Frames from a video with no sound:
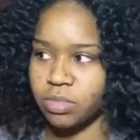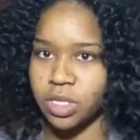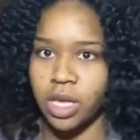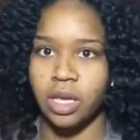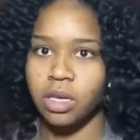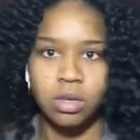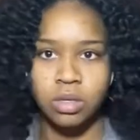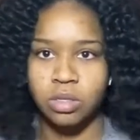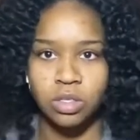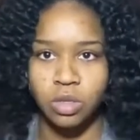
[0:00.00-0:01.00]
like
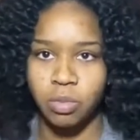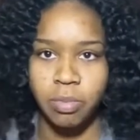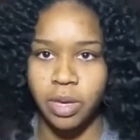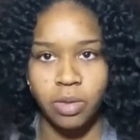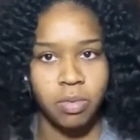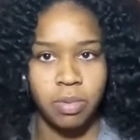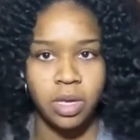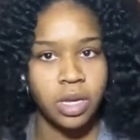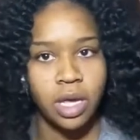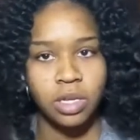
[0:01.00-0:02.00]
super big with being
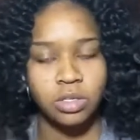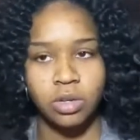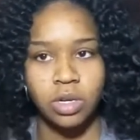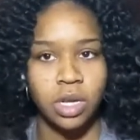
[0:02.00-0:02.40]
daddy's girl.